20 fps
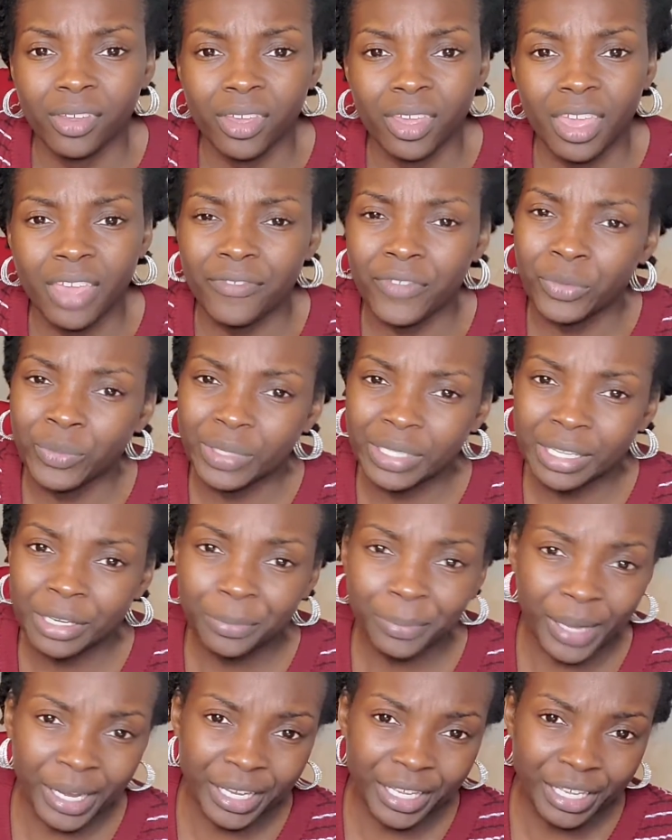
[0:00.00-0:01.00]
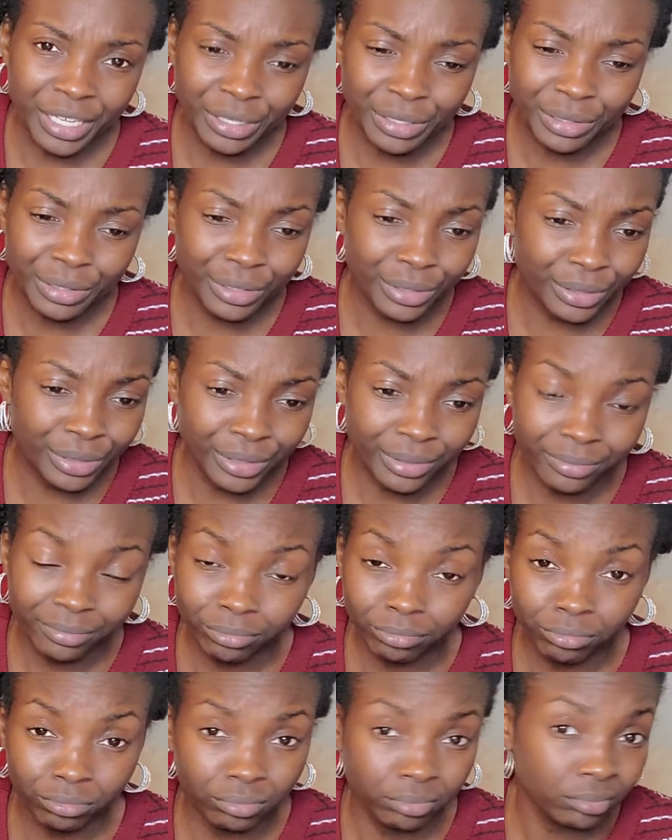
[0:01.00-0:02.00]
if it was anybody else,
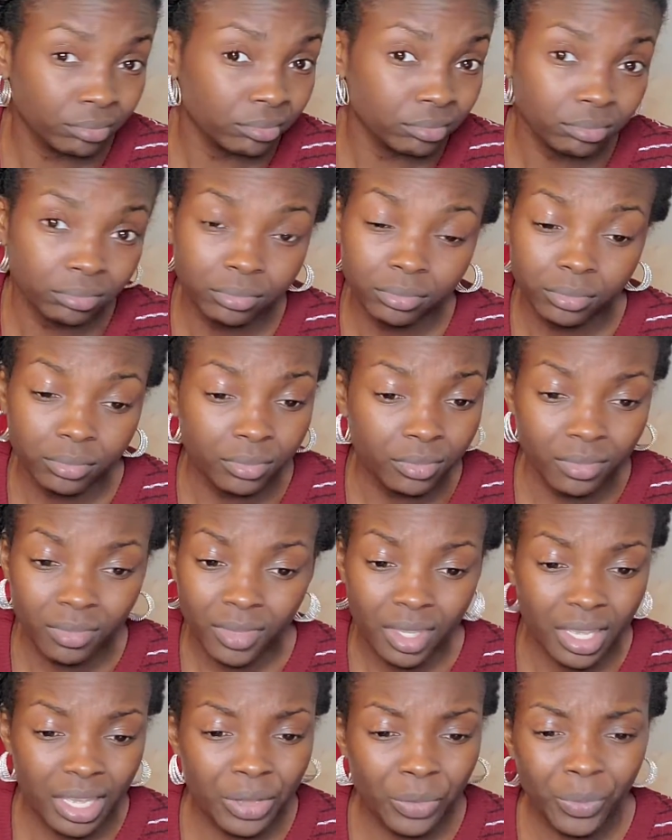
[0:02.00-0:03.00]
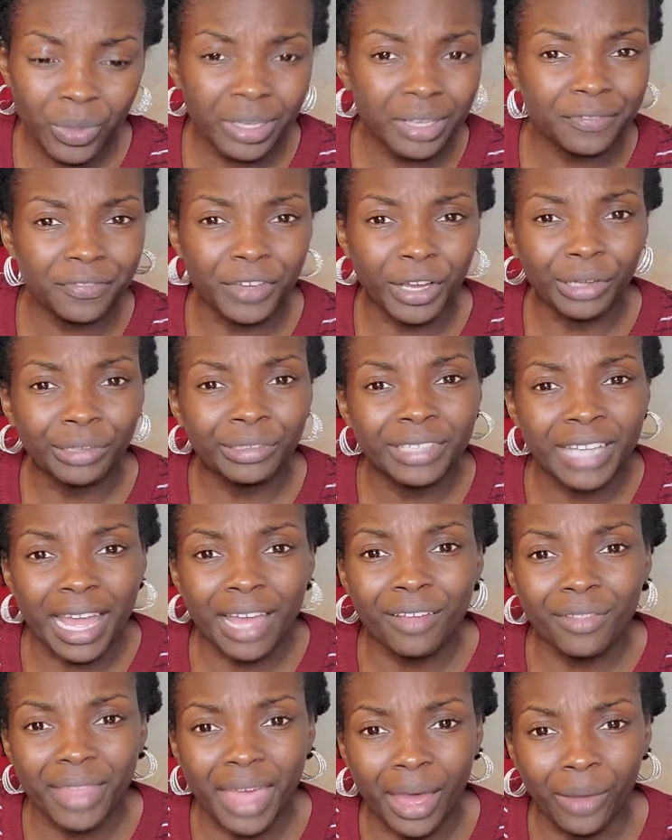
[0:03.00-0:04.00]
it wouldn't have gone
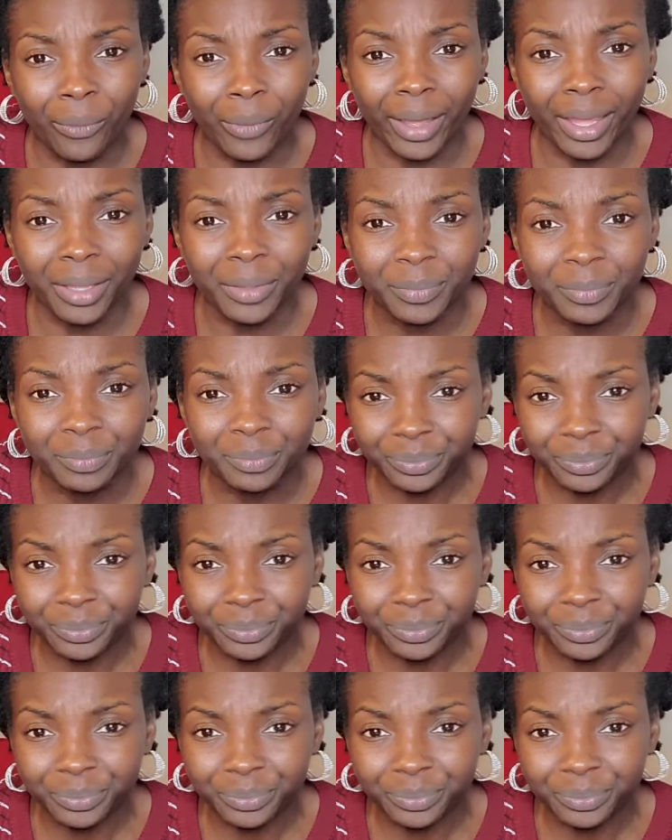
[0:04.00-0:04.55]
down that way.